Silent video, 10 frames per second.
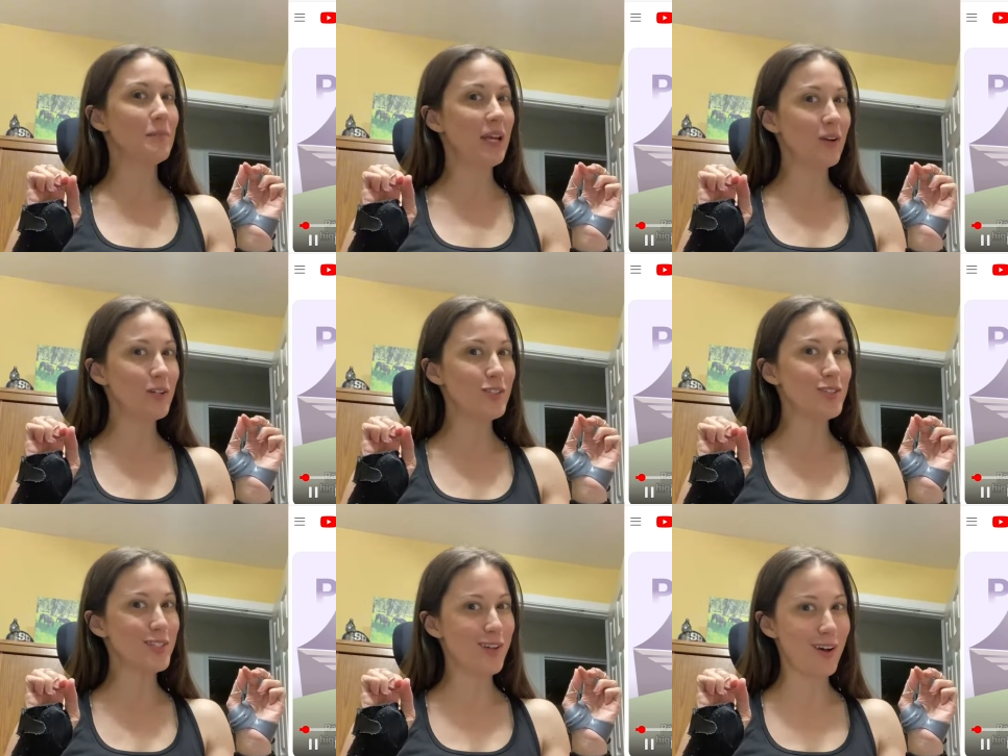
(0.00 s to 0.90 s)

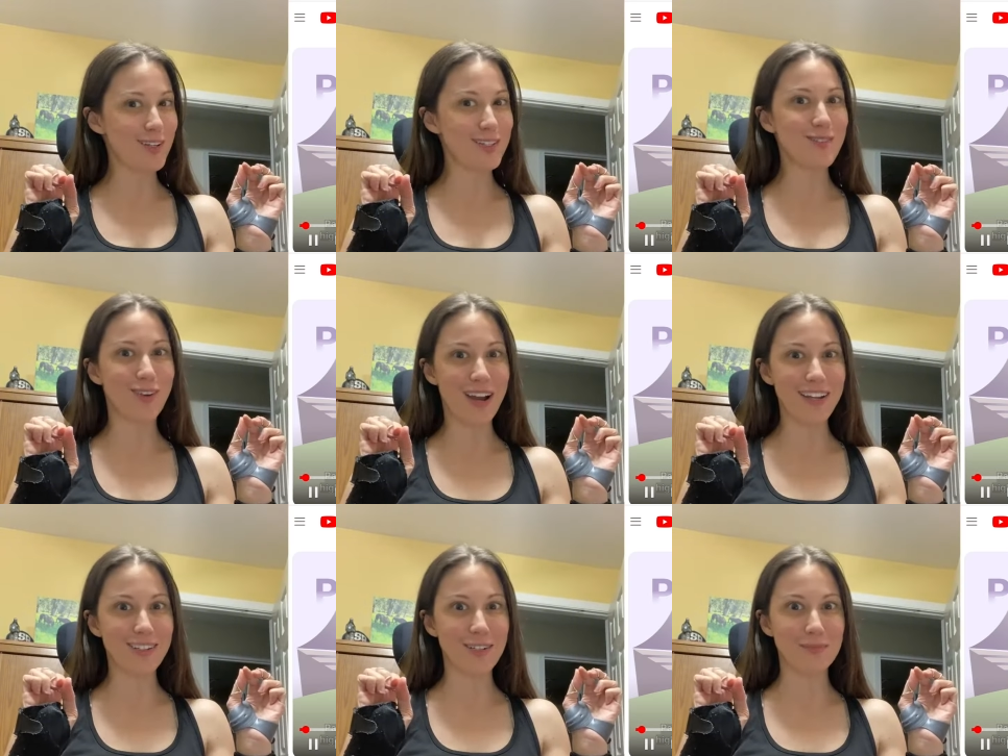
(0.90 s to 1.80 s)
paradressage
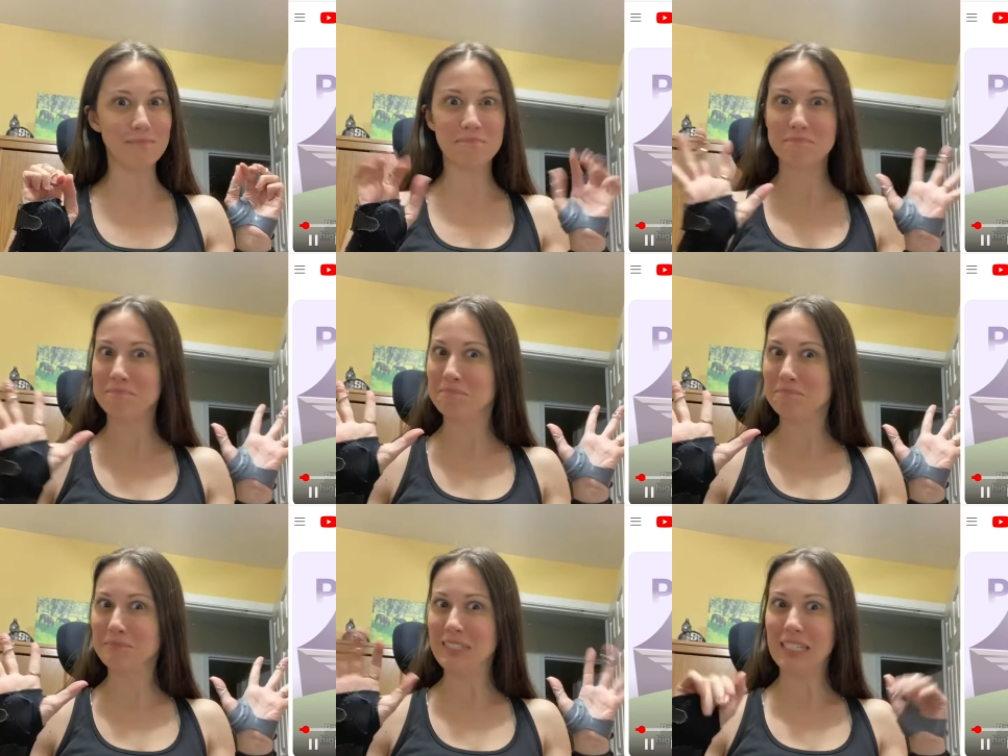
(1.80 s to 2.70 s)
rider.
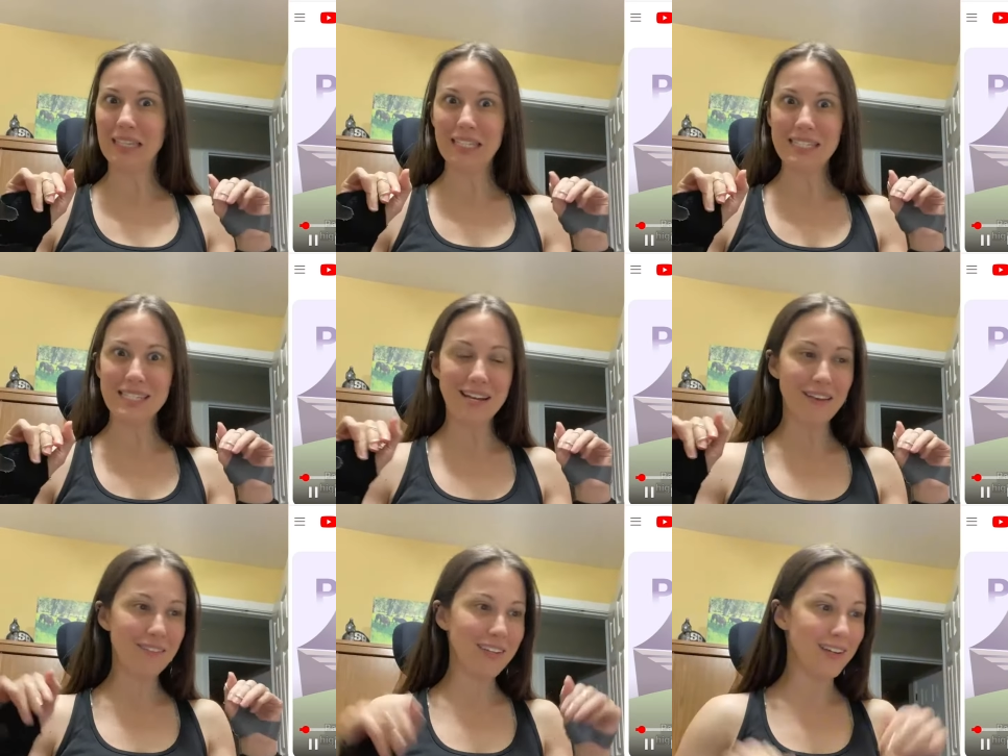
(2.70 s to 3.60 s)
Let's
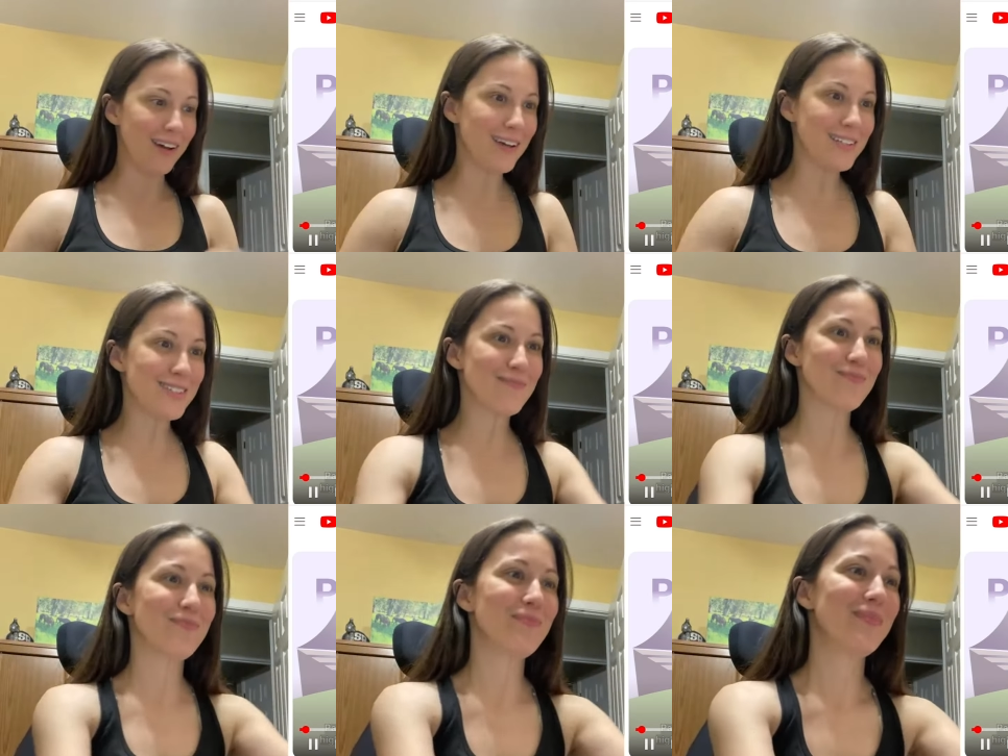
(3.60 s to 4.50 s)
dive in, guys.
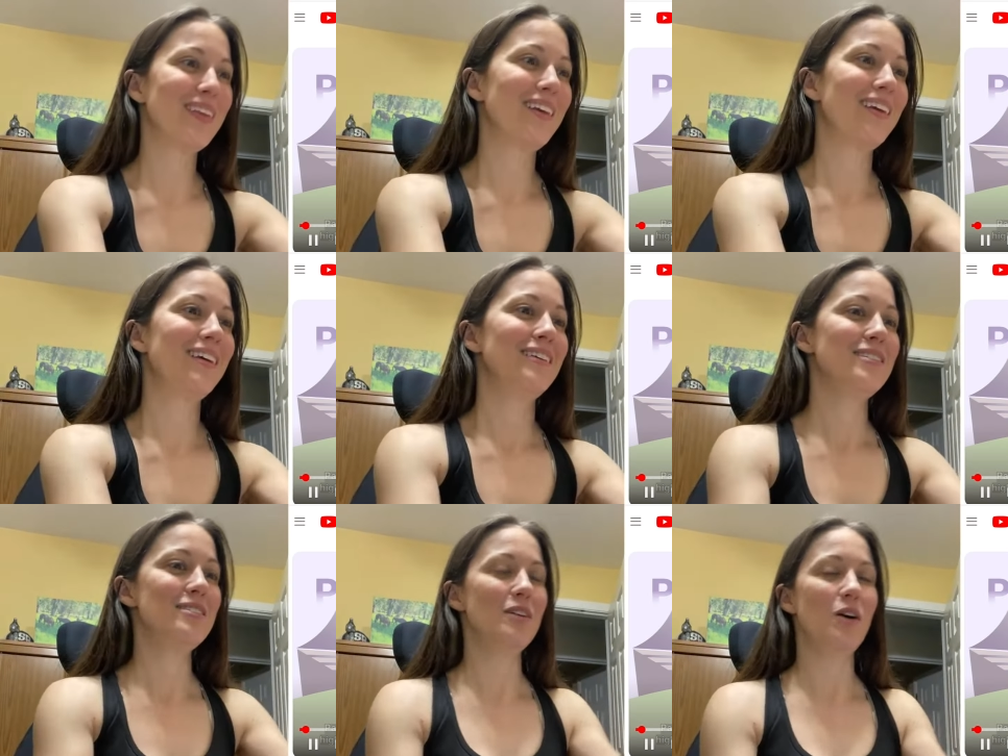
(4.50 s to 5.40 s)

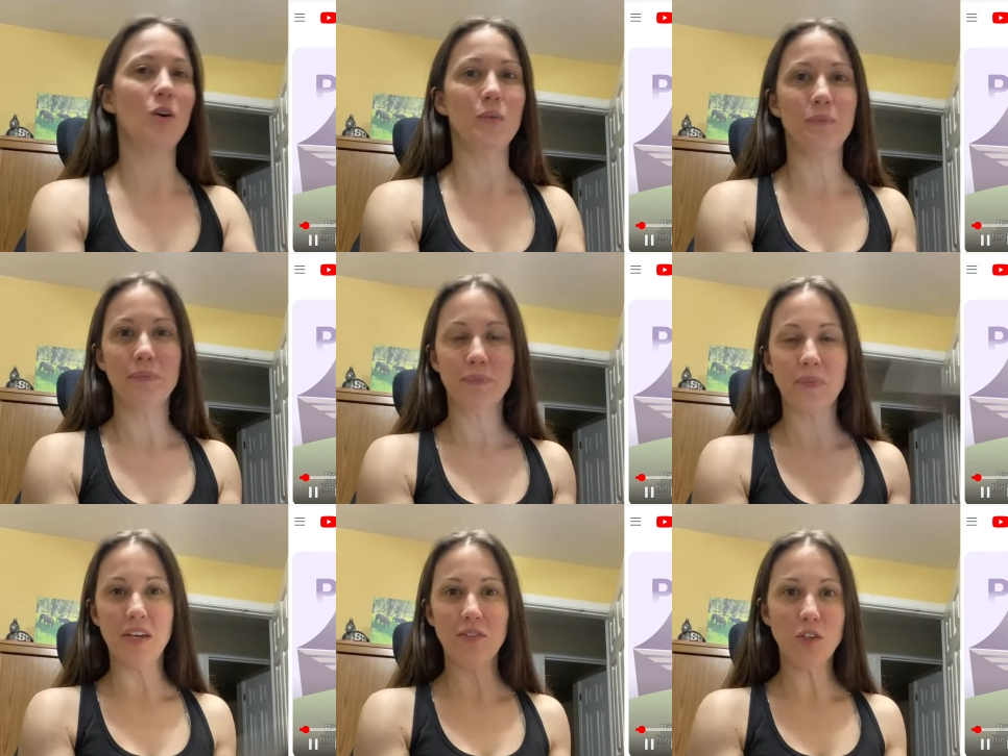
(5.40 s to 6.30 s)
So,
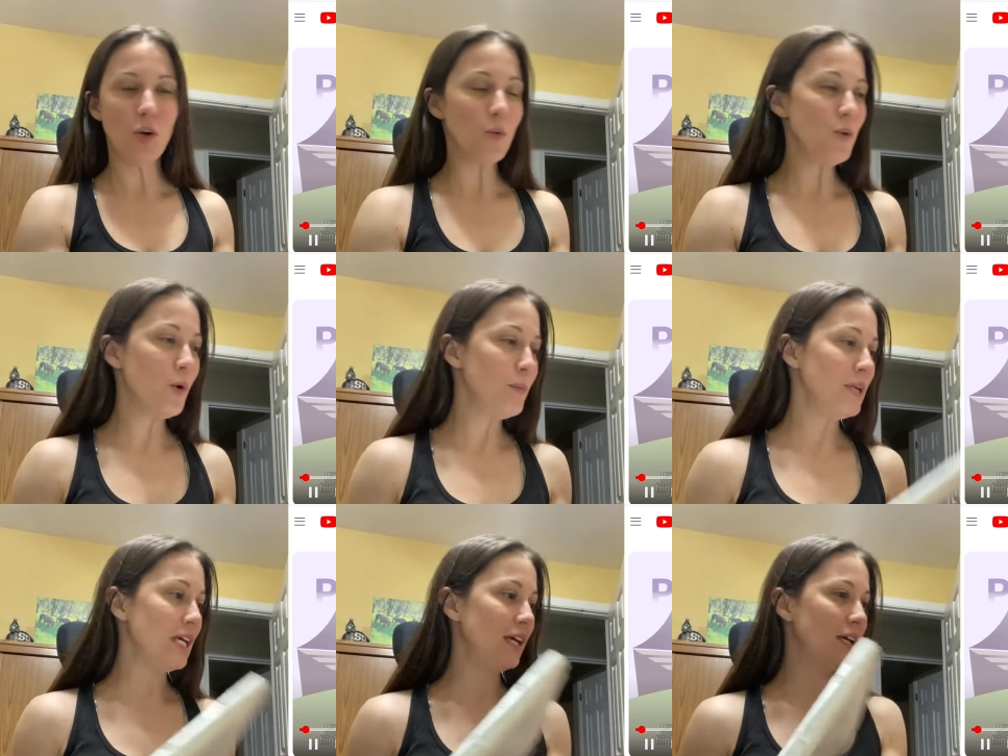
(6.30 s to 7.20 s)
if you don't know
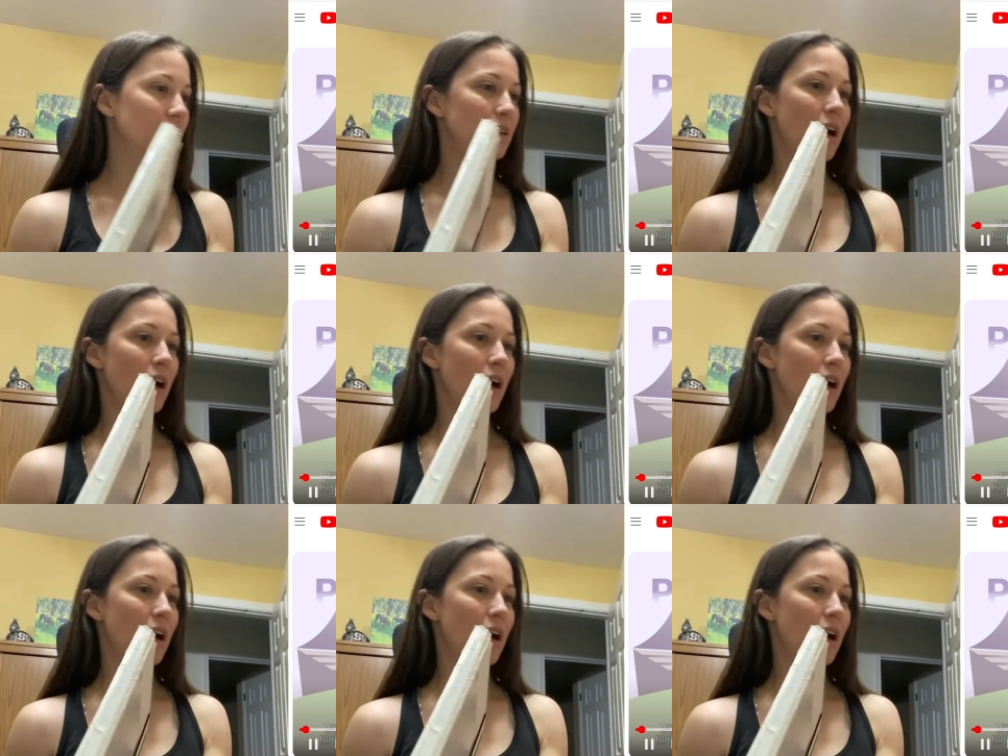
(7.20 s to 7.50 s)
me,